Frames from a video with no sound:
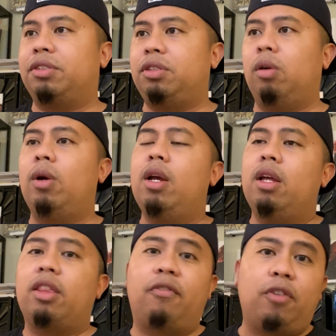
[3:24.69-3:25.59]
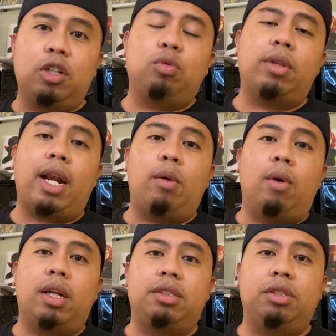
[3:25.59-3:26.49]
So the first one that I
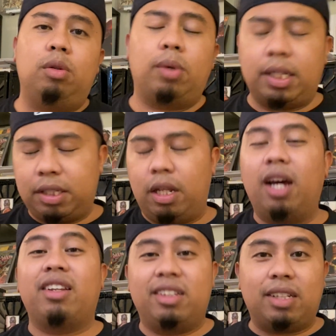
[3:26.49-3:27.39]
want to, when I say the hunt list,